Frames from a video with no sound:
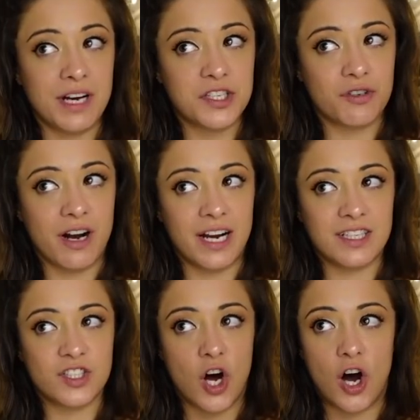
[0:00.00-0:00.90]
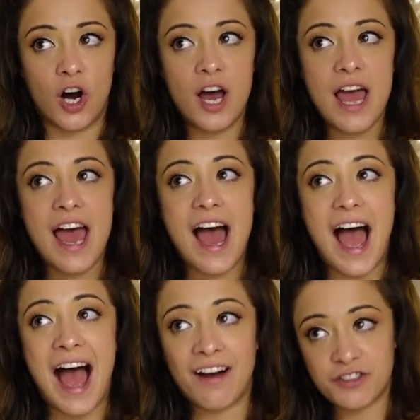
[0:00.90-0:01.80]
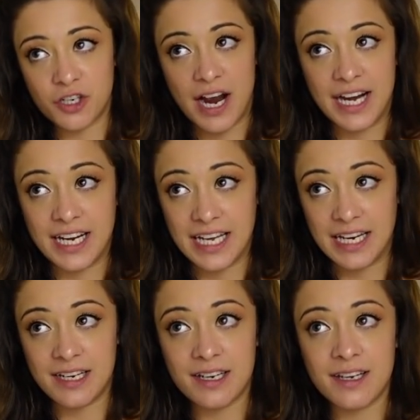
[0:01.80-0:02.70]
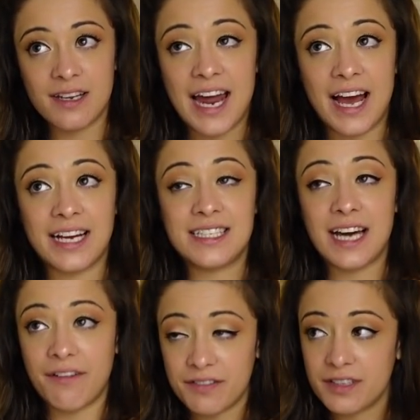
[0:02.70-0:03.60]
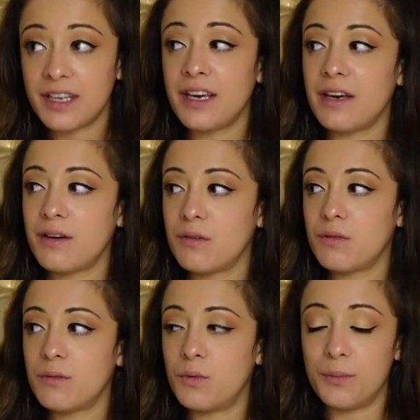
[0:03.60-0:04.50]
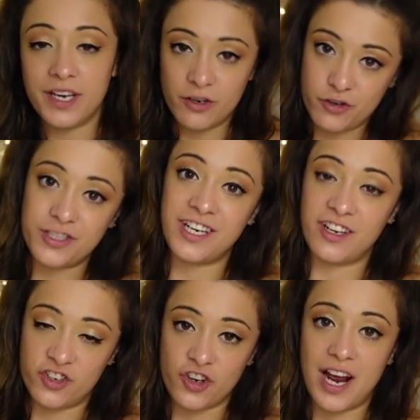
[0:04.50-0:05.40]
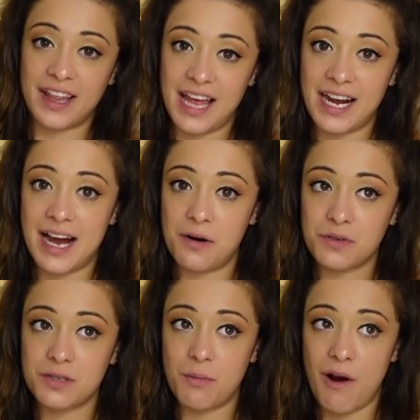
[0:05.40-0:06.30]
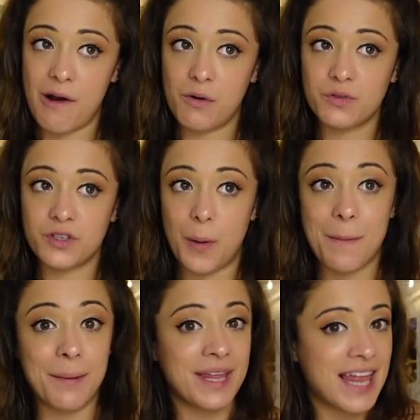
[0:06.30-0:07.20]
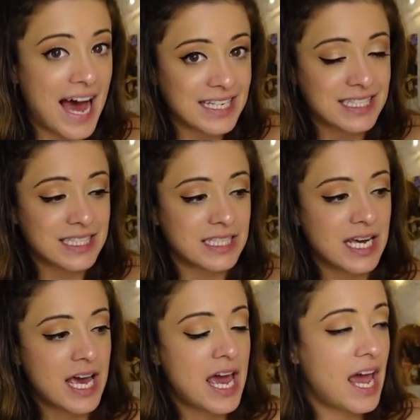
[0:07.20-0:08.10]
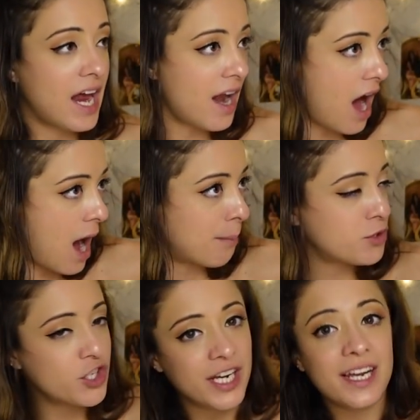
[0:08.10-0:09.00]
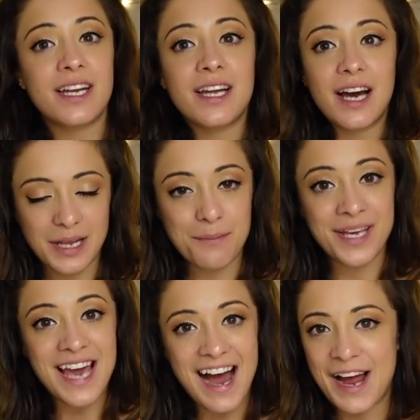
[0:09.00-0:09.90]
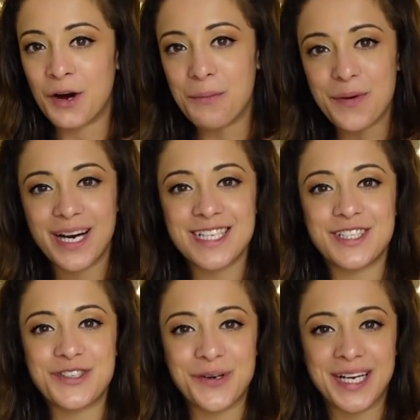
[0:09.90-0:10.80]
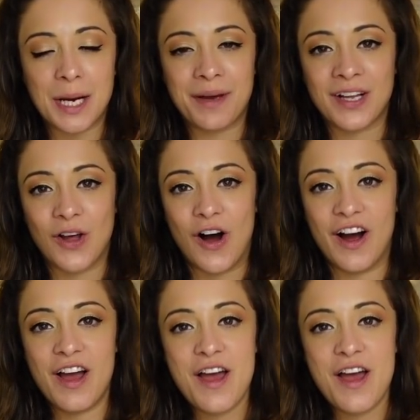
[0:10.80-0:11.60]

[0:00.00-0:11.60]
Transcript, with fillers: restaurant I saw after I had eaten, and I definitely would be interested in trying that out tomorrow. So maybe that's an option. But yeah, I hope you guys enjoyed coming along